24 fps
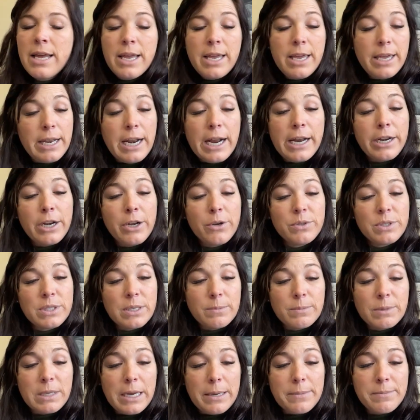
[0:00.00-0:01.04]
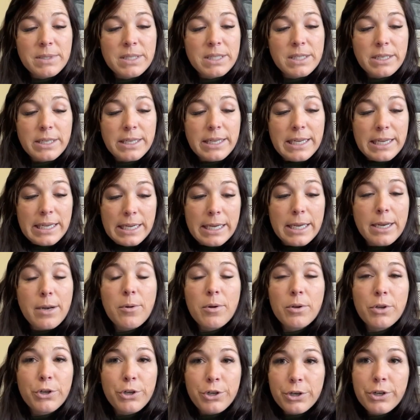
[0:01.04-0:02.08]
And I know sometimes to
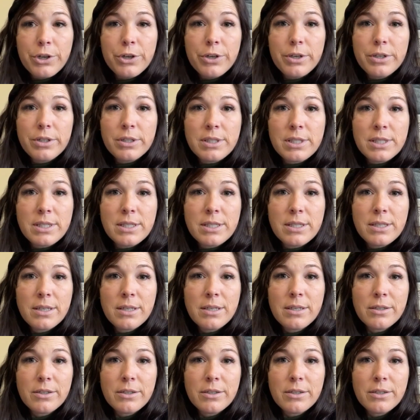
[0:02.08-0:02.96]
get goods,